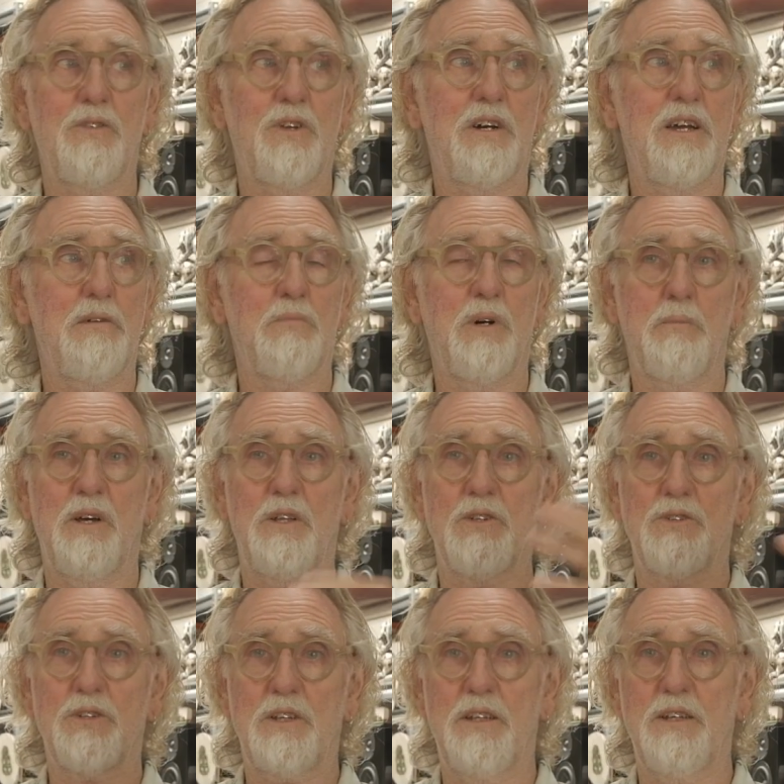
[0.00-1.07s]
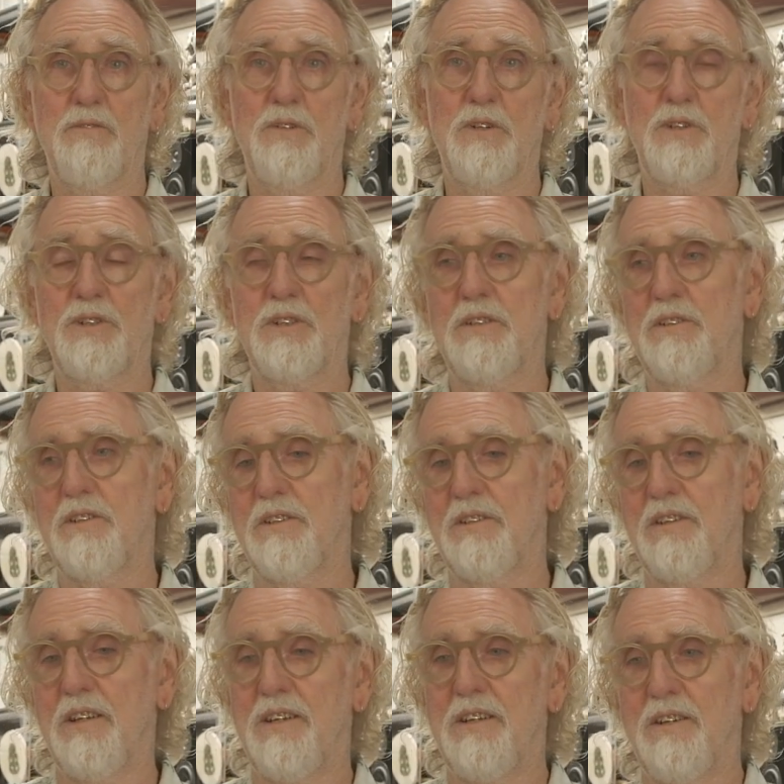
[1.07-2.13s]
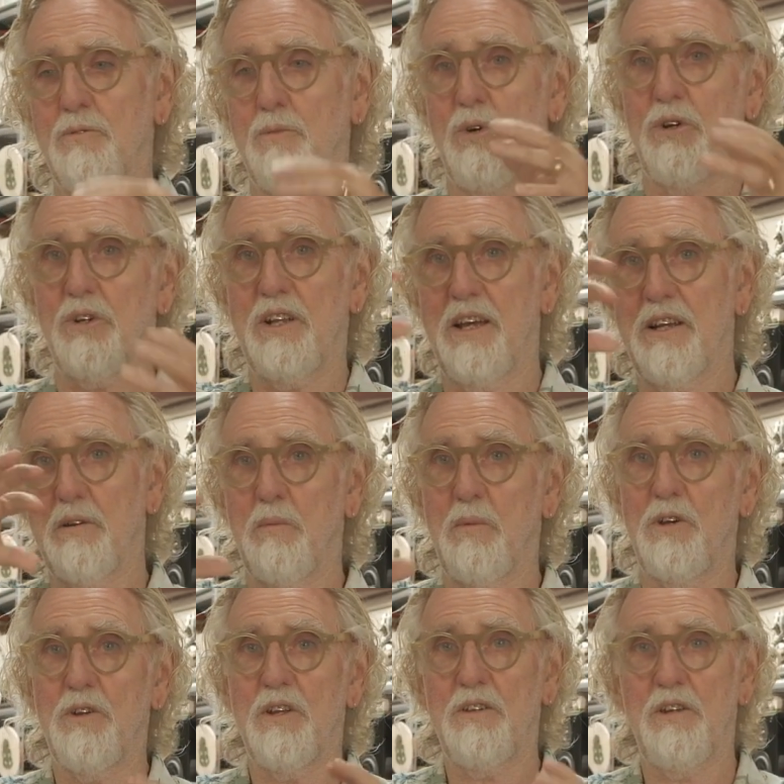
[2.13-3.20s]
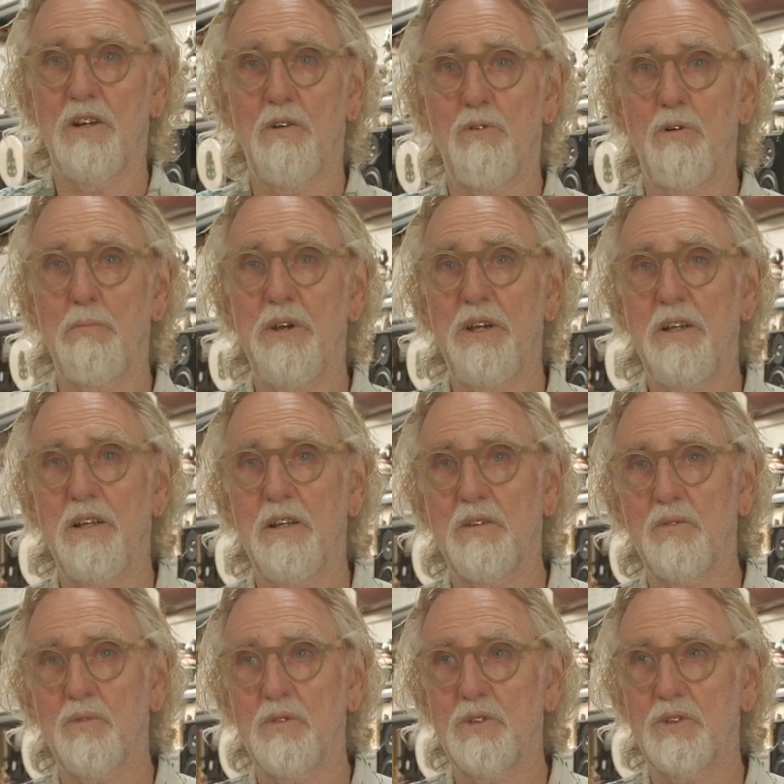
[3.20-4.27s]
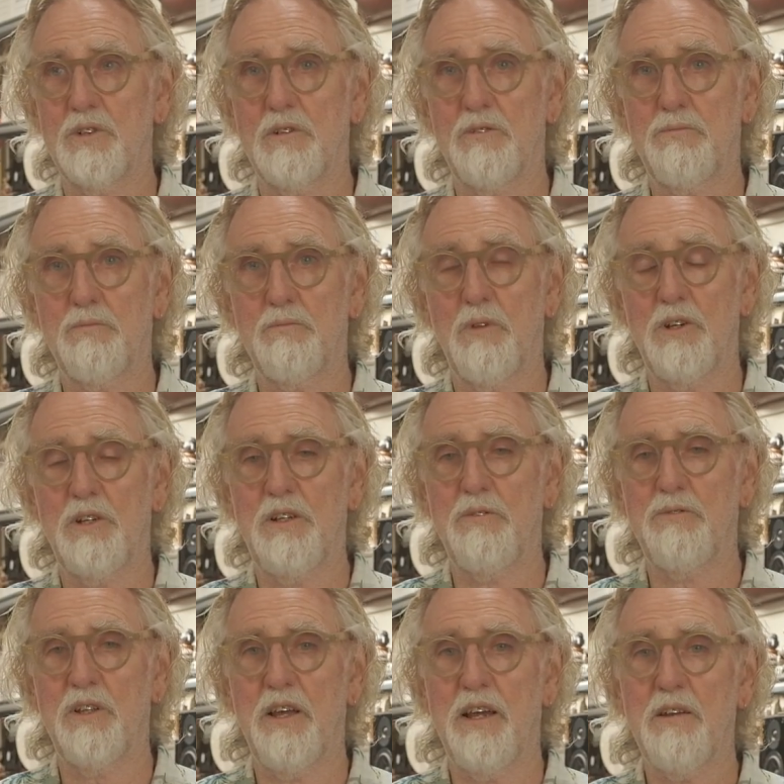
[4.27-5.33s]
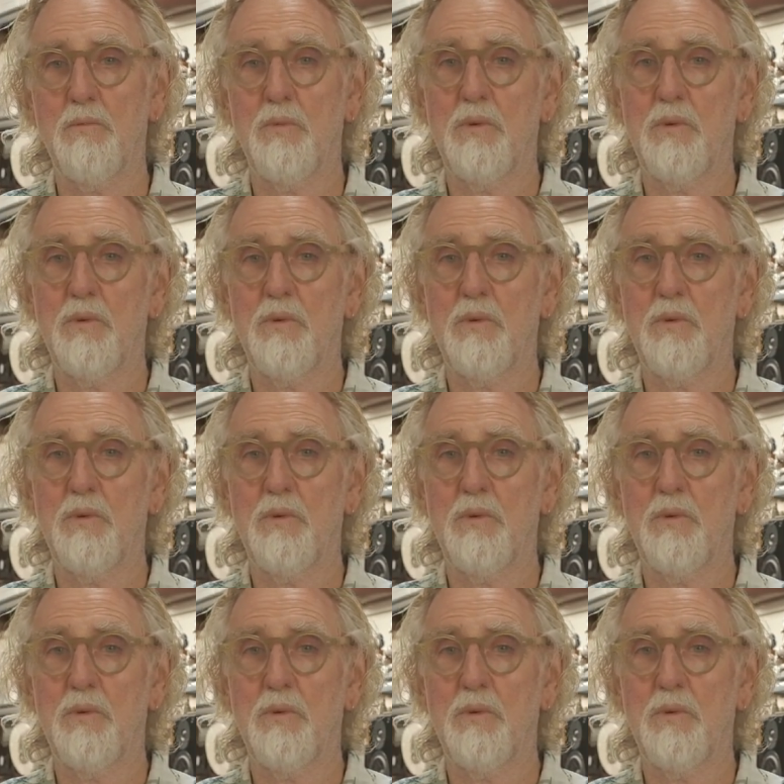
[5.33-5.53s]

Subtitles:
I had my mother's kingfisher and worked out a repeating sort of motif for that.